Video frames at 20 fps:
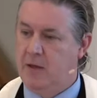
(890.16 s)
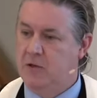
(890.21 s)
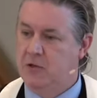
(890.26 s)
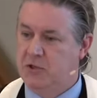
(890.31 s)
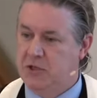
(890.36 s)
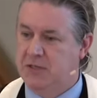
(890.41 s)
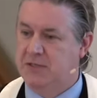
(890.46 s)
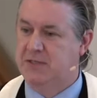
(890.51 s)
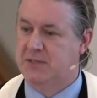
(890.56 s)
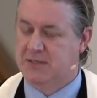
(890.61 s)

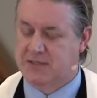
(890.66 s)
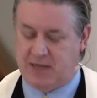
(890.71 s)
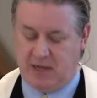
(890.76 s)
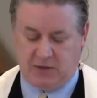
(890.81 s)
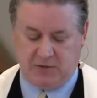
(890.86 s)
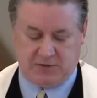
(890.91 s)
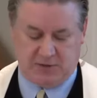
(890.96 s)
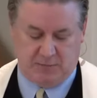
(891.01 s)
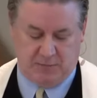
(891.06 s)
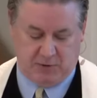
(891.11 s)
Jesus
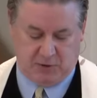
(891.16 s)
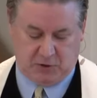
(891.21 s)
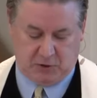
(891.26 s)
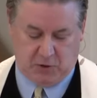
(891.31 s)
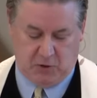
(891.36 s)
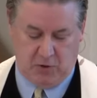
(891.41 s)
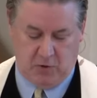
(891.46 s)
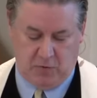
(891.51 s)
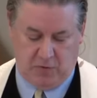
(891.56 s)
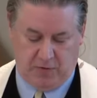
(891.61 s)
tells him the
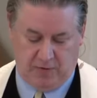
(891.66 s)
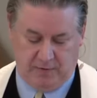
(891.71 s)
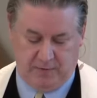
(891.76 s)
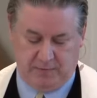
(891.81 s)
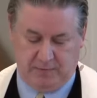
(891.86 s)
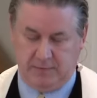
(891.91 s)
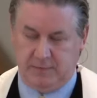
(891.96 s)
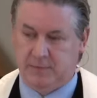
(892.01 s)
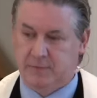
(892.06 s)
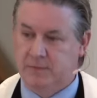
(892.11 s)
truth.
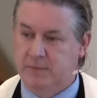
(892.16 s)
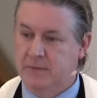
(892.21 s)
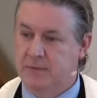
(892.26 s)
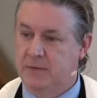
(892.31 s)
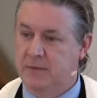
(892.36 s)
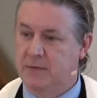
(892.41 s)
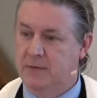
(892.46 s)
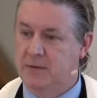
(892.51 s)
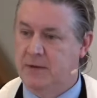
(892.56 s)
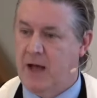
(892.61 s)

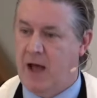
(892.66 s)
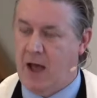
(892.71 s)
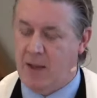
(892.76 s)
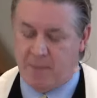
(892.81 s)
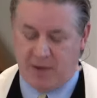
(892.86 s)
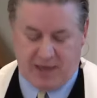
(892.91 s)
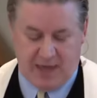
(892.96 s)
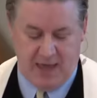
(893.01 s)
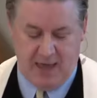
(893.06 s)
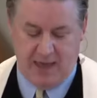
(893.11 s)
I'm
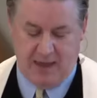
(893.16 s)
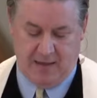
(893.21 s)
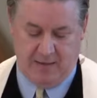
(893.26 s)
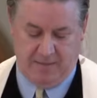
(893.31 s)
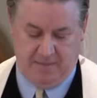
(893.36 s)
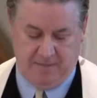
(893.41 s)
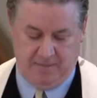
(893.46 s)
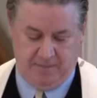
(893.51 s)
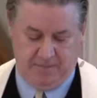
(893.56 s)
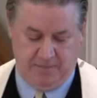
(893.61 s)
a king,
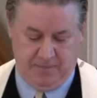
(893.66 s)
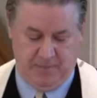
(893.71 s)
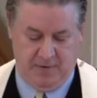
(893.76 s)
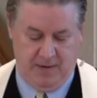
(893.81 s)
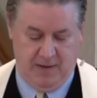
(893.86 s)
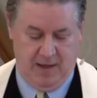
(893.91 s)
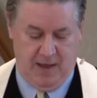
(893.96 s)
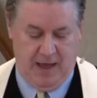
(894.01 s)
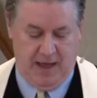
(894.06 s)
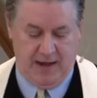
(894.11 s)

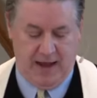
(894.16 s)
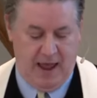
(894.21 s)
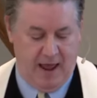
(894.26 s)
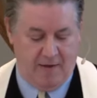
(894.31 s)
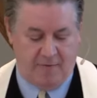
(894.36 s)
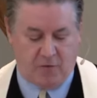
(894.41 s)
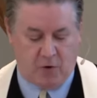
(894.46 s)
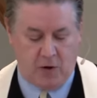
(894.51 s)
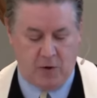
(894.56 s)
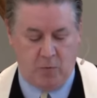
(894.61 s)
and
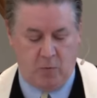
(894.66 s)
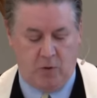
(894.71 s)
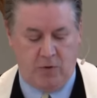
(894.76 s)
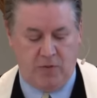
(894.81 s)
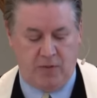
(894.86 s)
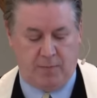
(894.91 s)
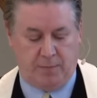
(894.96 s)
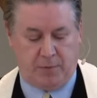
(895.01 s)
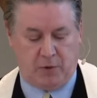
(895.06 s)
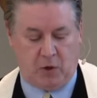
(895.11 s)

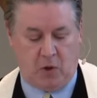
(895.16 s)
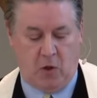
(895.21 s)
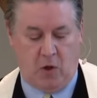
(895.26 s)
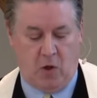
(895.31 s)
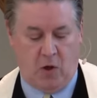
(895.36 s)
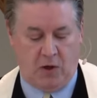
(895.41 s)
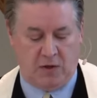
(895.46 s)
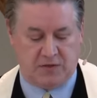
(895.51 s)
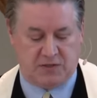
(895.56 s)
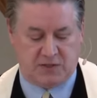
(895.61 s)
everyone that
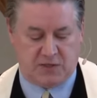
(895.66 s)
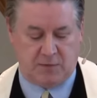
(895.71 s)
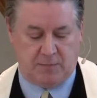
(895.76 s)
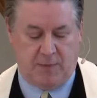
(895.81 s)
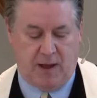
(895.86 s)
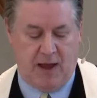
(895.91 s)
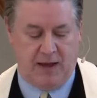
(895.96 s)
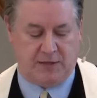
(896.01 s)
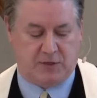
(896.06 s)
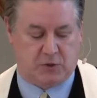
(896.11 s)
belongs to
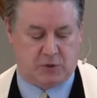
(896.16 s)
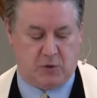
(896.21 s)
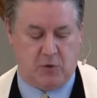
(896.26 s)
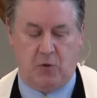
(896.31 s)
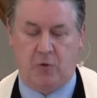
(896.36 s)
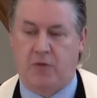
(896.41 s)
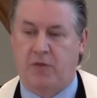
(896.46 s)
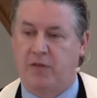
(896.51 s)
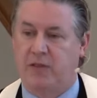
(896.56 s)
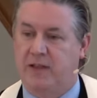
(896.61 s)
my
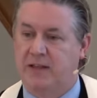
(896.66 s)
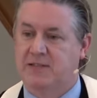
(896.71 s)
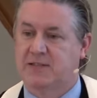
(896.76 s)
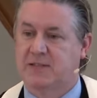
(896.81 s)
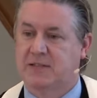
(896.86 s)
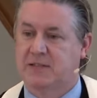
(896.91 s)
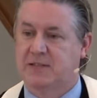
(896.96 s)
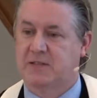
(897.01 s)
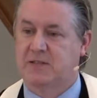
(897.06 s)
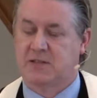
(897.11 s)
truth
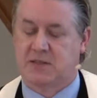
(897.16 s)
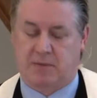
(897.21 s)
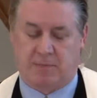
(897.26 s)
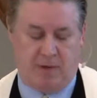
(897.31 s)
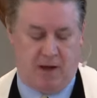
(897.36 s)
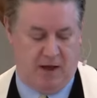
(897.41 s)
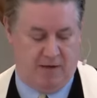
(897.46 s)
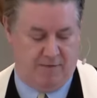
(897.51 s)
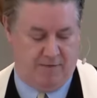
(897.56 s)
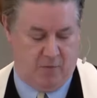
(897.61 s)
listens to
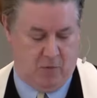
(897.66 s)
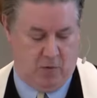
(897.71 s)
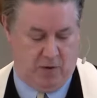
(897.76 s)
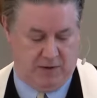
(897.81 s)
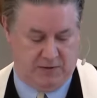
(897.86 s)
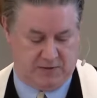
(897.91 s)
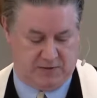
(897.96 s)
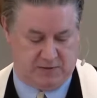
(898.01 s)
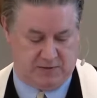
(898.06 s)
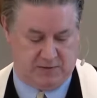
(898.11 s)
my
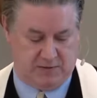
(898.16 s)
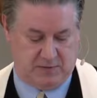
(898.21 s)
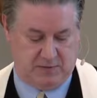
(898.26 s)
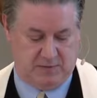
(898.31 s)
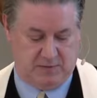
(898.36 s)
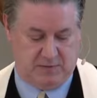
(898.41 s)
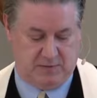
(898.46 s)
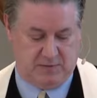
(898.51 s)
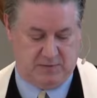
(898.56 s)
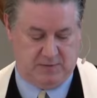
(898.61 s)
voice.
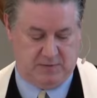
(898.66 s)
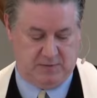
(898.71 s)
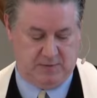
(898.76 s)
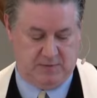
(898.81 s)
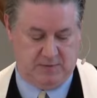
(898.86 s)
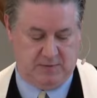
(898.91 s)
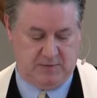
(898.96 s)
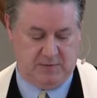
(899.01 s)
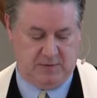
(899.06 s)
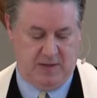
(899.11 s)

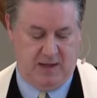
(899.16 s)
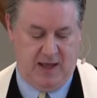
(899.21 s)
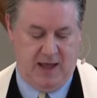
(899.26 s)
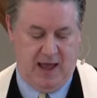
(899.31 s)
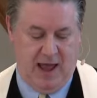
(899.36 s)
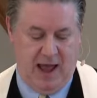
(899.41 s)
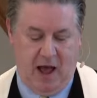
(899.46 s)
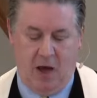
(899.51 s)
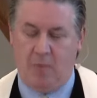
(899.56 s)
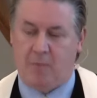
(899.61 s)

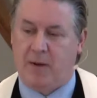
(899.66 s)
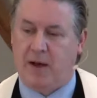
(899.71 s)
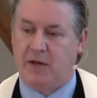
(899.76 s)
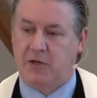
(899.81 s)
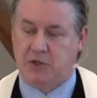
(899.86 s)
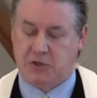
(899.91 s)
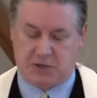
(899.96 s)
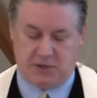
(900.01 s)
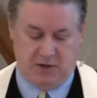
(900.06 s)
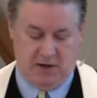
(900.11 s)
How
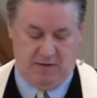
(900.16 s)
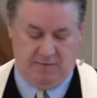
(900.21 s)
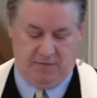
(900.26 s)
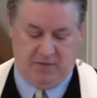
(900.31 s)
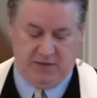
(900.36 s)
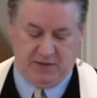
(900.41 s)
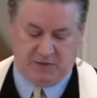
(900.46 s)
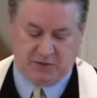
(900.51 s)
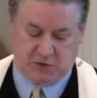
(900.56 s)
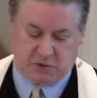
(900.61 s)
much of
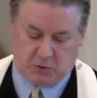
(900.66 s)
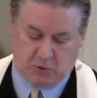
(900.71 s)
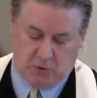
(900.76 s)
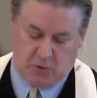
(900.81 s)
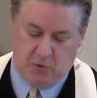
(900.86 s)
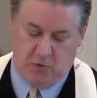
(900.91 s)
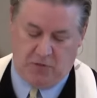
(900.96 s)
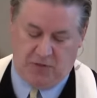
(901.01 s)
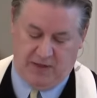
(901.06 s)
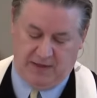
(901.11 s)
this
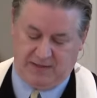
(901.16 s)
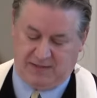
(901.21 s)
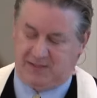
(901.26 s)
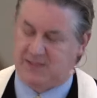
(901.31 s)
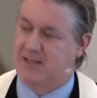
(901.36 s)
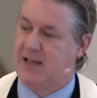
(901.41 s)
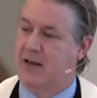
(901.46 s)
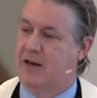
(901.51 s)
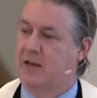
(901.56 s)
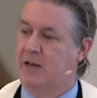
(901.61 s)
truth has
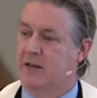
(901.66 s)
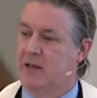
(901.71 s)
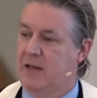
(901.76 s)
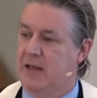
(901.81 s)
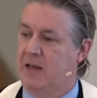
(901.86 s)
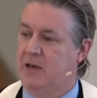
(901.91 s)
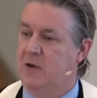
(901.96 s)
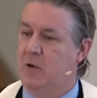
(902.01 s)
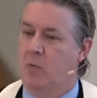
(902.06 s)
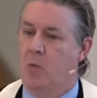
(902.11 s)
settled
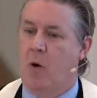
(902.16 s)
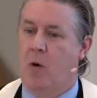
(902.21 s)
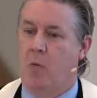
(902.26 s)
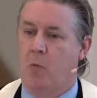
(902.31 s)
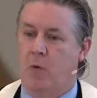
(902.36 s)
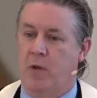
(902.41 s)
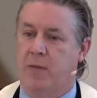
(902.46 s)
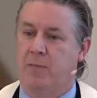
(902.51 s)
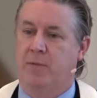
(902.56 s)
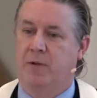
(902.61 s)
into what
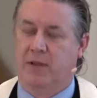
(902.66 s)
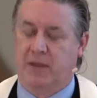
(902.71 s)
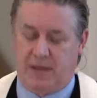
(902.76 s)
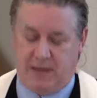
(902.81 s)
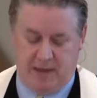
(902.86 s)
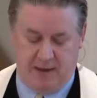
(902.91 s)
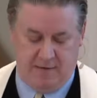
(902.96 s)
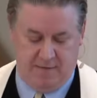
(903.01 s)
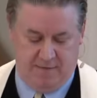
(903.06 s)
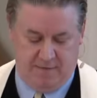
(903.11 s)
we
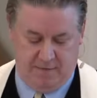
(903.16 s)
believe?